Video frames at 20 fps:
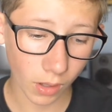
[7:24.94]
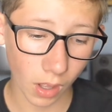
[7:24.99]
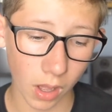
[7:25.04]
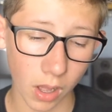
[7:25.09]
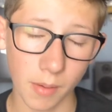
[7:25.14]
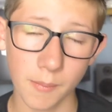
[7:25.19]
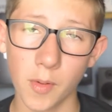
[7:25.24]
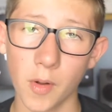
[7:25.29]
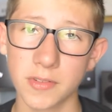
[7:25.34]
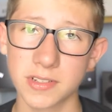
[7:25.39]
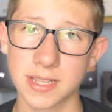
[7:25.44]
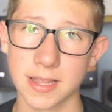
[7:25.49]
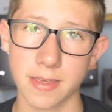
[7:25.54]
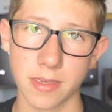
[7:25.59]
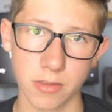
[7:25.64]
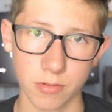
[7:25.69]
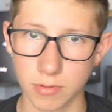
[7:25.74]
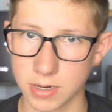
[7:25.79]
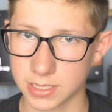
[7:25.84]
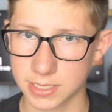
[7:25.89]
Obviously the
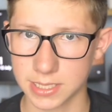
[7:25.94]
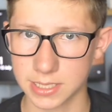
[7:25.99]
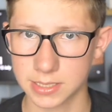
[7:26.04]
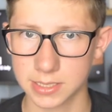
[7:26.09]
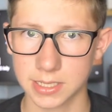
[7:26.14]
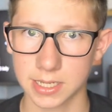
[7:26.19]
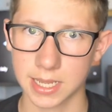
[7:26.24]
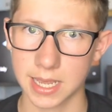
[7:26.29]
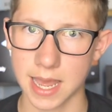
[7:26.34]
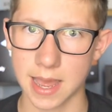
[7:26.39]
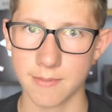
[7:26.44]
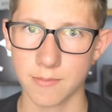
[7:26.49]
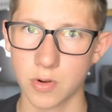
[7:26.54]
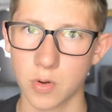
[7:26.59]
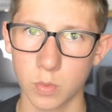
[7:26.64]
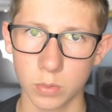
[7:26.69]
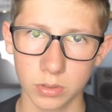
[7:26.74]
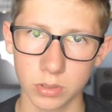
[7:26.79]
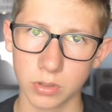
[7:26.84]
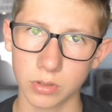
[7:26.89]
360 camera
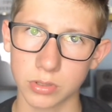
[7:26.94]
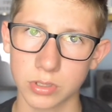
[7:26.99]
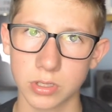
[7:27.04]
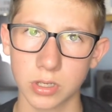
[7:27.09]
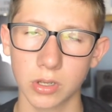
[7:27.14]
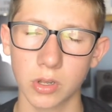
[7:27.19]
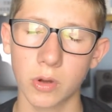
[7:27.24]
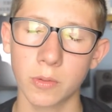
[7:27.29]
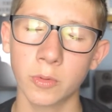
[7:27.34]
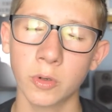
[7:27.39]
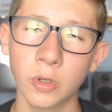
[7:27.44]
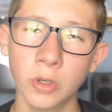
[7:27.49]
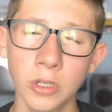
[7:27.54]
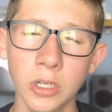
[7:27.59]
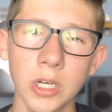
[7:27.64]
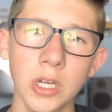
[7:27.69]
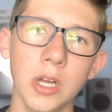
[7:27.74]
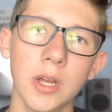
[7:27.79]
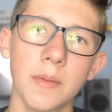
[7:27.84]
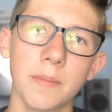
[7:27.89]
will cost a lot more
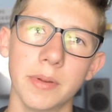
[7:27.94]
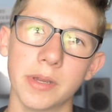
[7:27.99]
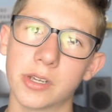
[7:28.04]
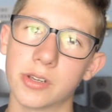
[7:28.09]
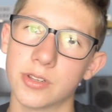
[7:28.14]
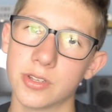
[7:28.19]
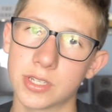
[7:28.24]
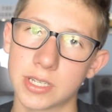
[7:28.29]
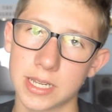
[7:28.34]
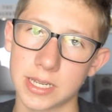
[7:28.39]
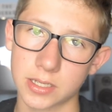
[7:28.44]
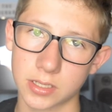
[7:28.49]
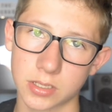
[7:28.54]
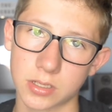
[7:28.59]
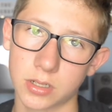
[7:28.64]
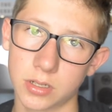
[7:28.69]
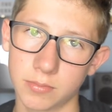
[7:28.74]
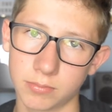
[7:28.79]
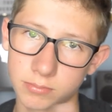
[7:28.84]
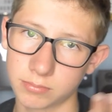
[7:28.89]
because it's
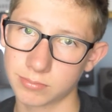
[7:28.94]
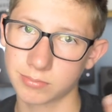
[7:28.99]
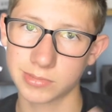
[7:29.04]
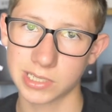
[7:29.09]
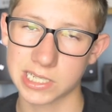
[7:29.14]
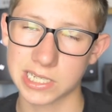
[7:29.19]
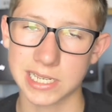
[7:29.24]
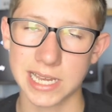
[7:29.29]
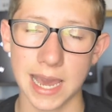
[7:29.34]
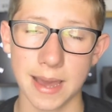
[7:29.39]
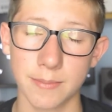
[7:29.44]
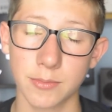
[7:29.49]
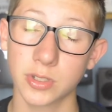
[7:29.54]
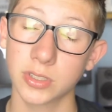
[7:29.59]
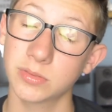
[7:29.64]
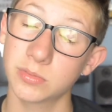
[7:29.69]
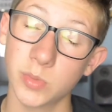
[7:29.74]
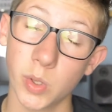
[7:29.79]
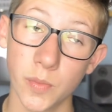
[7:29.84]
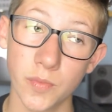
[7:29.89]
a camera,
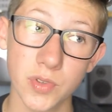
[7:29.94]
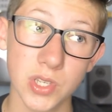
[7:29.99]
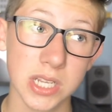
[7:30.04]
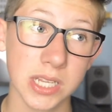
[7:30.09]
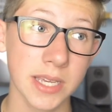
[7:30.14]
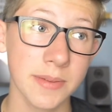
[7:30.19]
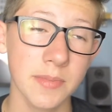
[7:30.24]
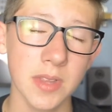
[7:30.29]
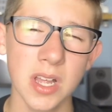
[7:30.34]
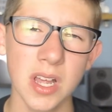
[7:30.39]
obviously.